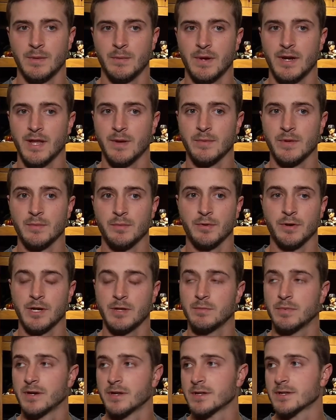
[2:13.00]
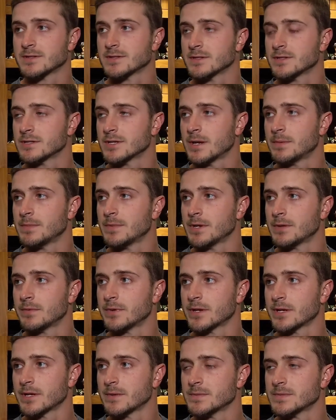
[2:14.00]
it may not be pretty but it gets the job done
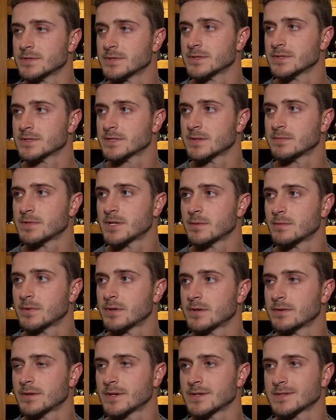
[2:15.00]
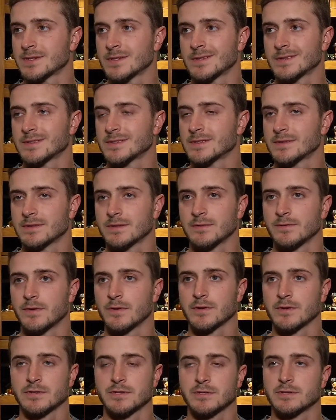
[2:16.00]
when it comes to September like I said the
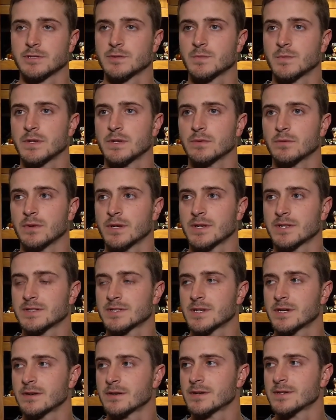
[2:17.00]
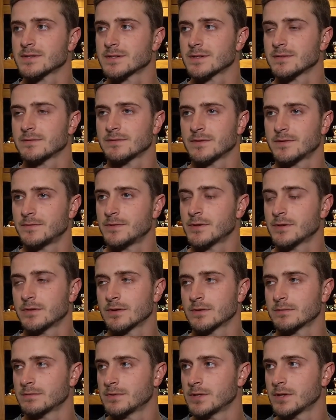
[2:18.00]
focus should just be winning series and if you
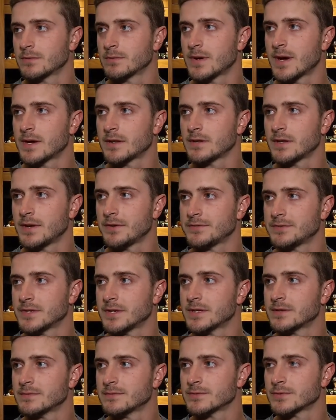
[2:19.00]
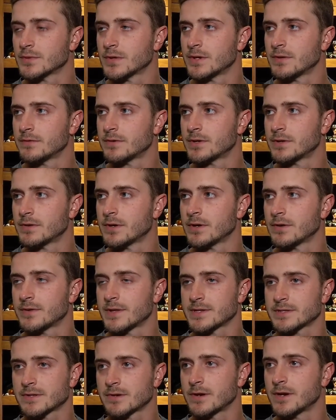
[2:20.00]
can you know rattle off 10 12 in a row
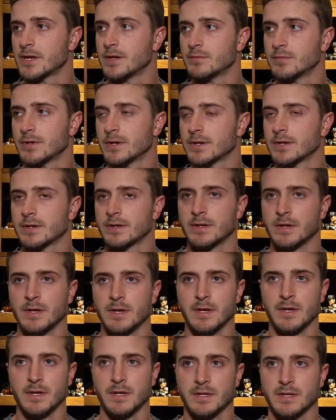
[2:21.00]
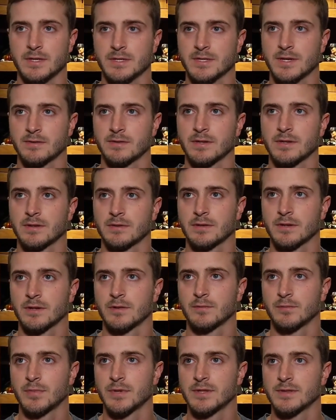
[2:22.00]
that's great but you just have to you
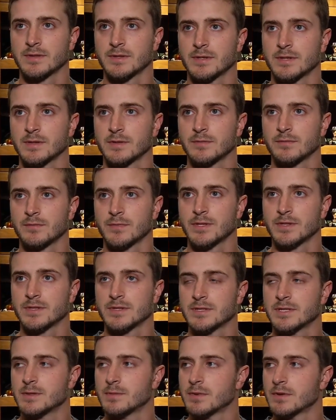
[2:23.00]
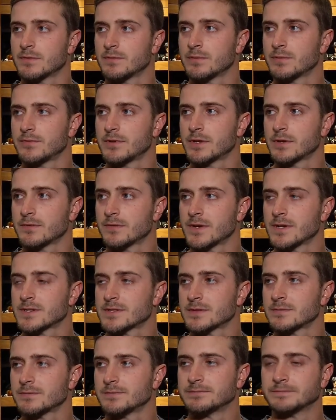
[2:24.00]
know beat the beat the team you're, you're
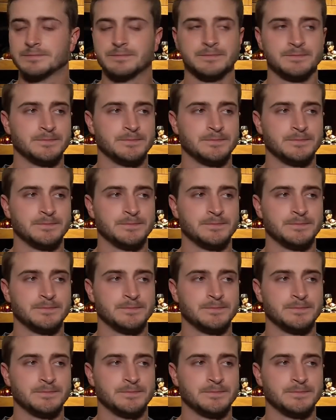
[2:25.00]
facing